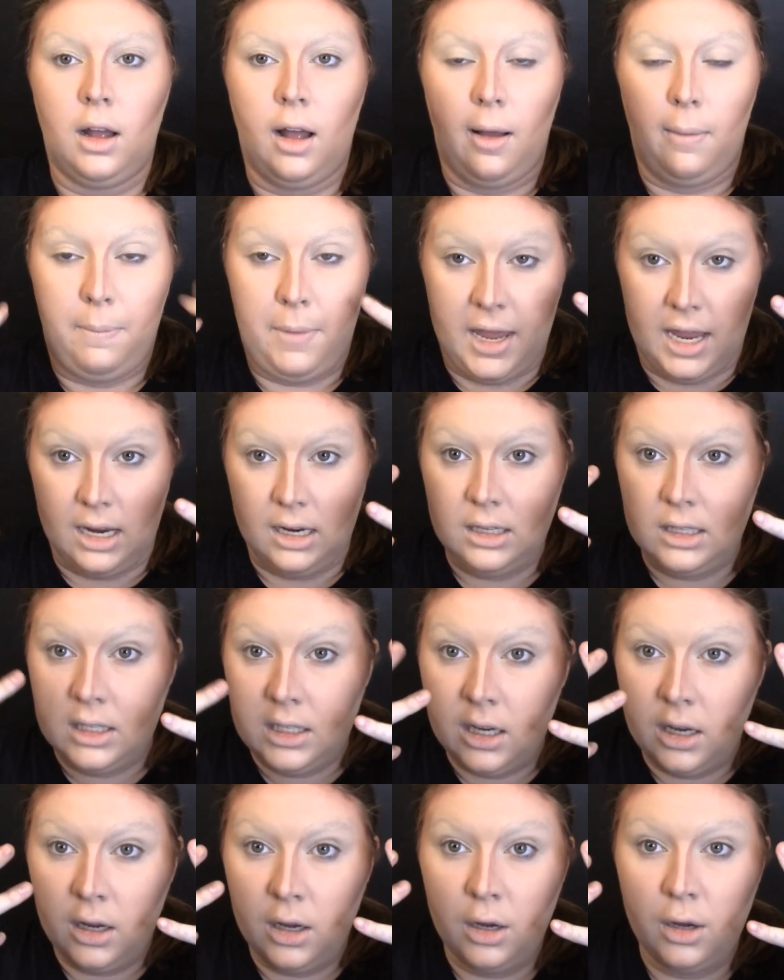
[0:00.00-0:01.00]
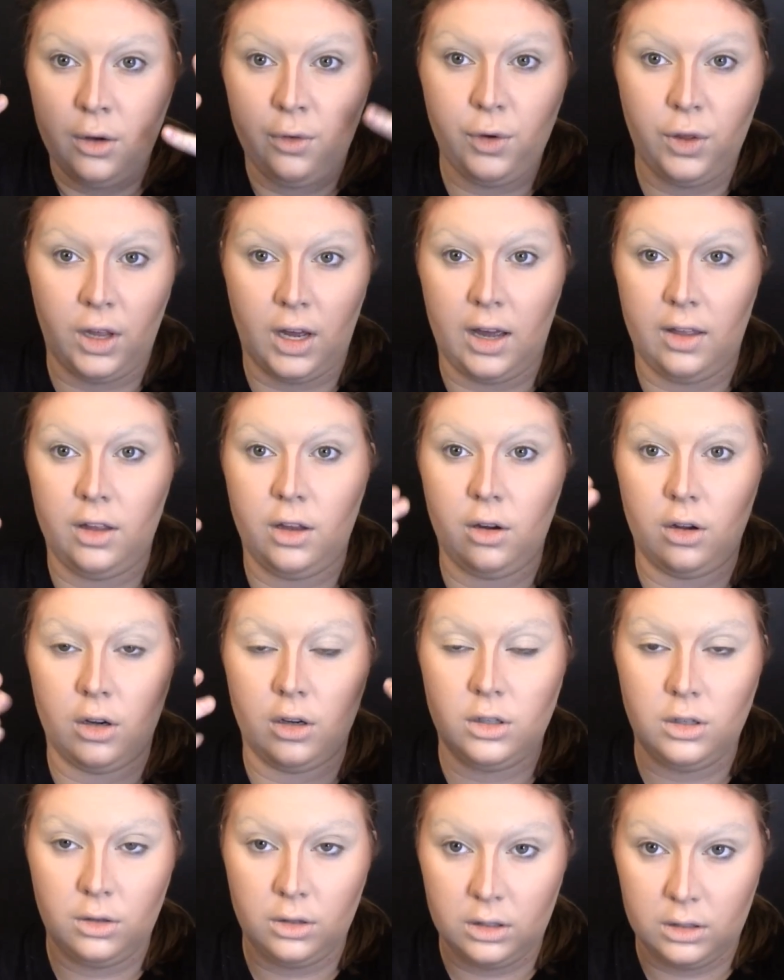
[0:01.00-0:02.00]
a base for the eye that you're
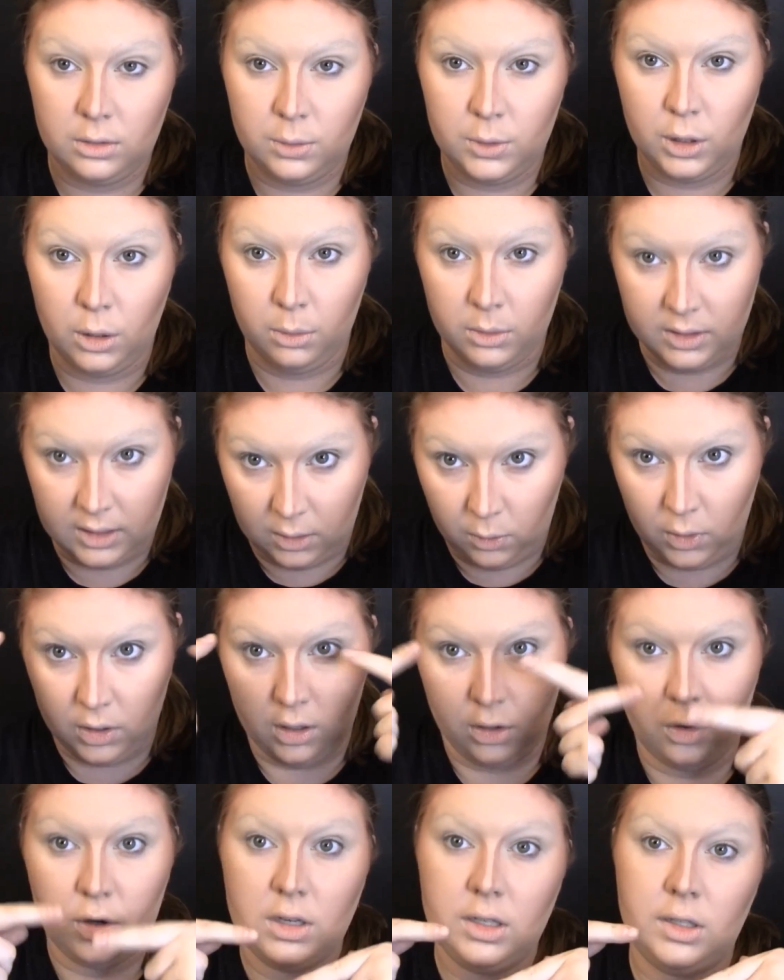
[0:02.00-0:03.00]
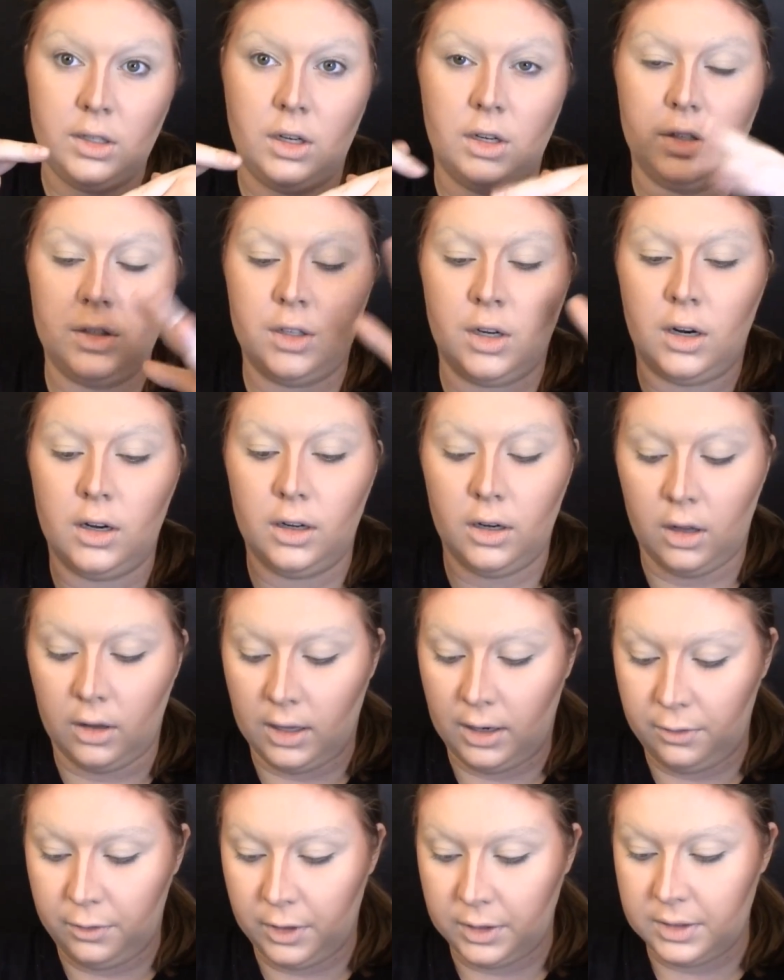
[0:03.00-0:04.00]
going to do. It determines like where your crease is going to start and all
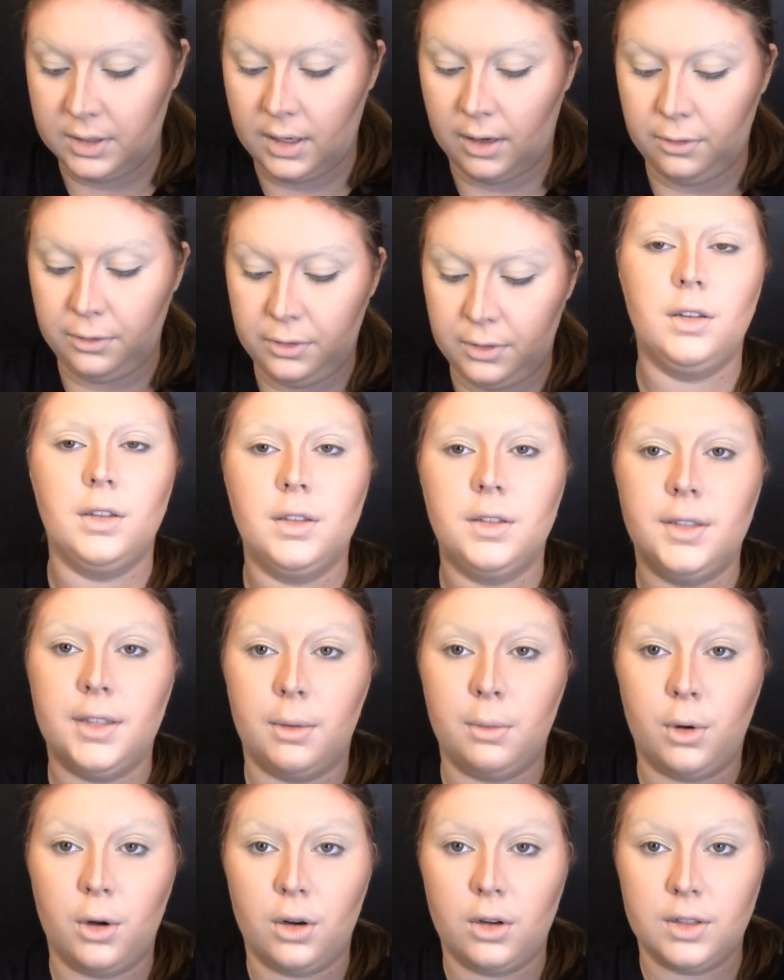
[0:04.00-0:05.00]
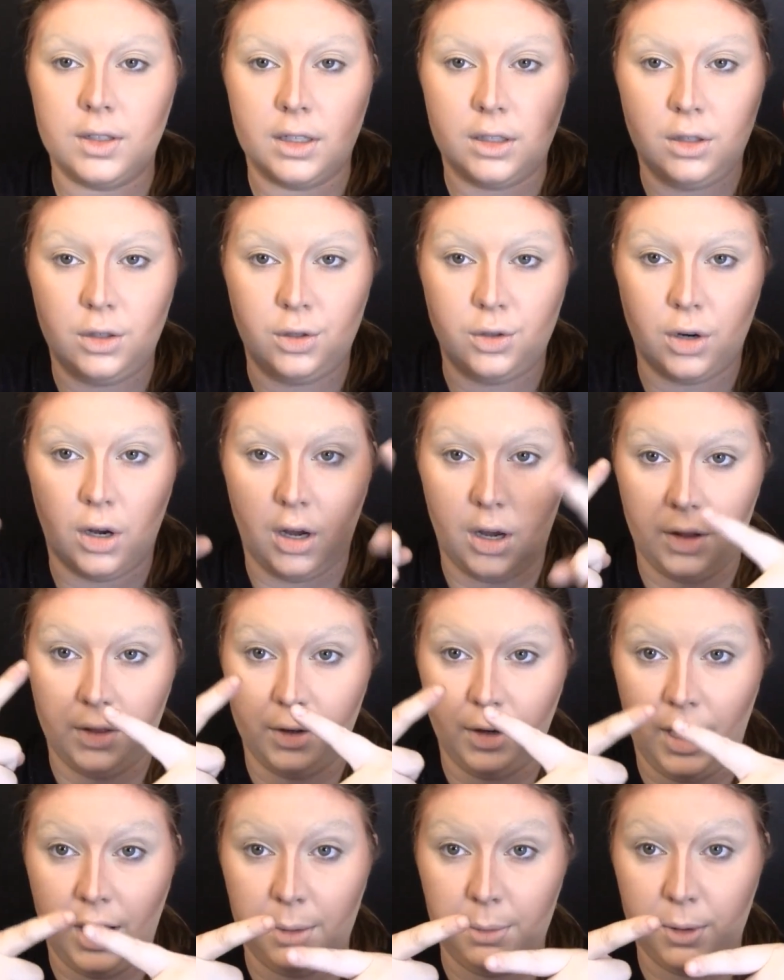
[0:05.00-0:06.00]
that fun stuff. Some girls like to draw on
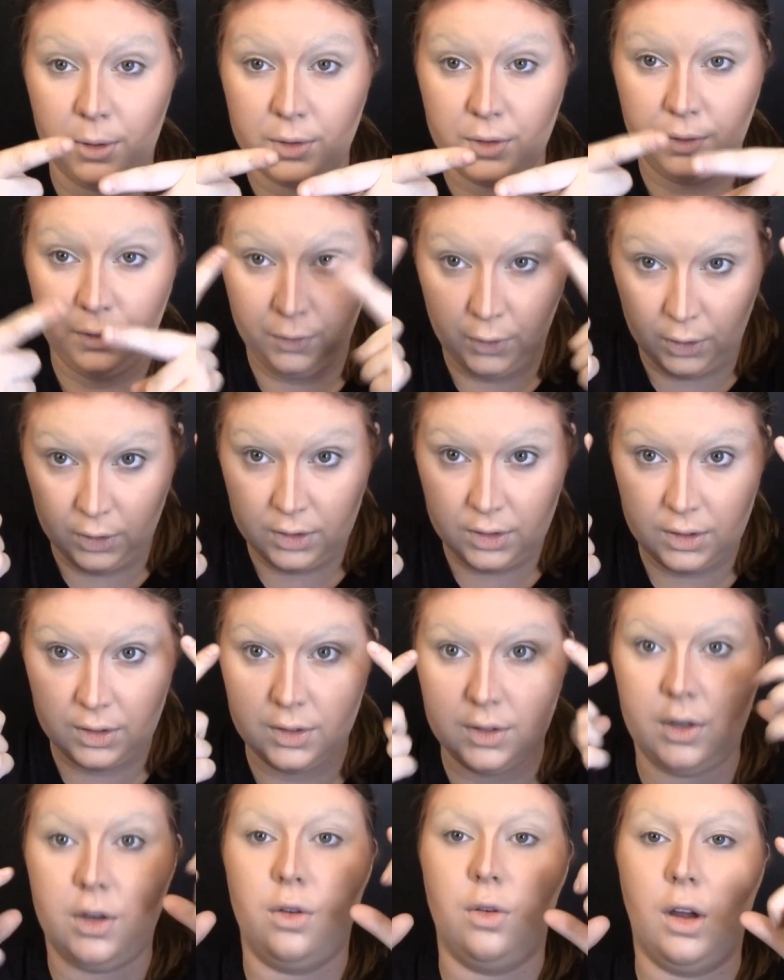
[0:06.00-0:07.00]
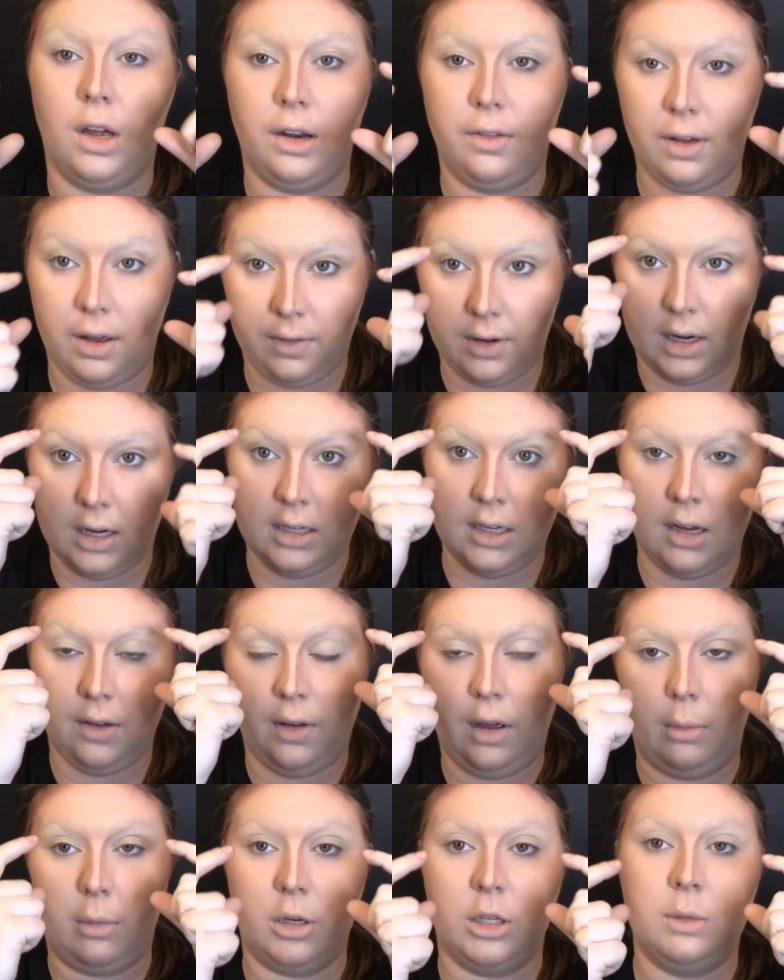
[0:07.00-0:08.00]
their eyebrows first, so you kind of have an idea of
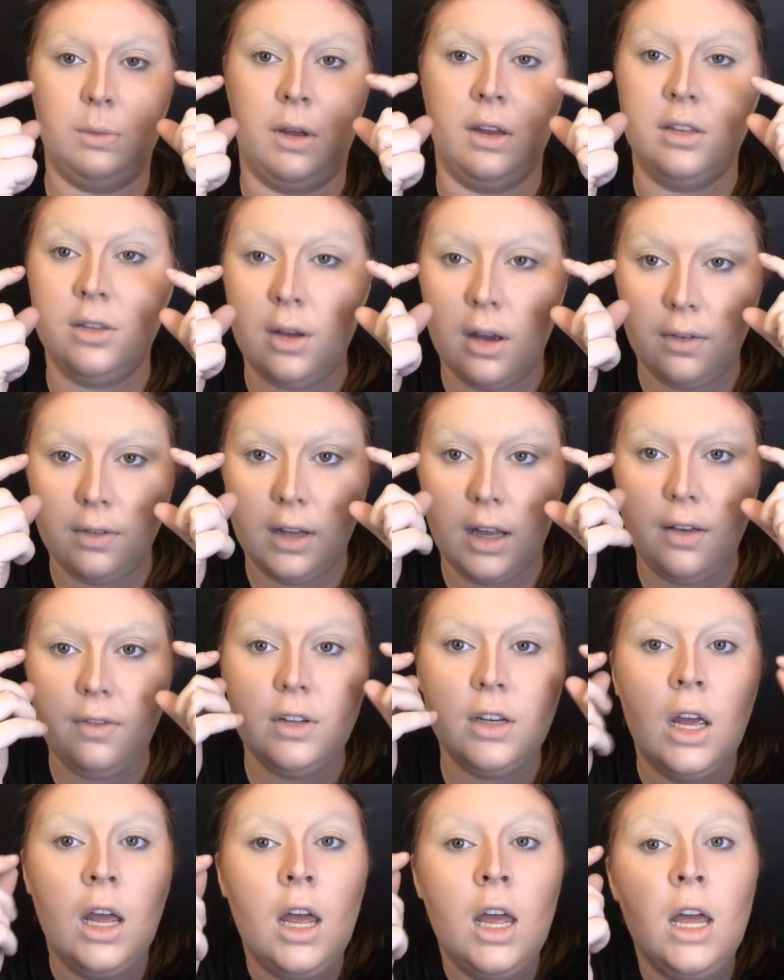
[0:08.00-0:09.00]
how much space you have left.